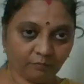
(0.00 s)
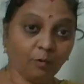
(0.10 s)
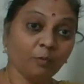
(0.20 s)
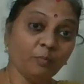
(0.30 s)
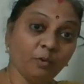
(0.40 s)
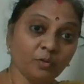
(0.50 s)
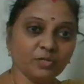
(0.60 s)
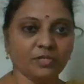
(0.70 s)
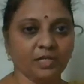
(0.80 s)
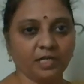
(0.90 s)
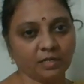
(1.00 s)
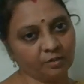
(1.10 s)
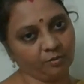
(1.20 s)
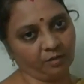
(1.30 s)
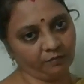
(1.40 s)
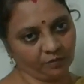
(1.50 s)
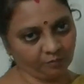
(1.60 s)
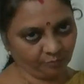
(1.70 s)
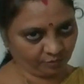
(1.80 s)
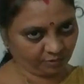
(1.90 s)
Foremost leader you have to
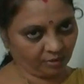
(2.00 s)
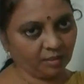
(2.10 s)
use.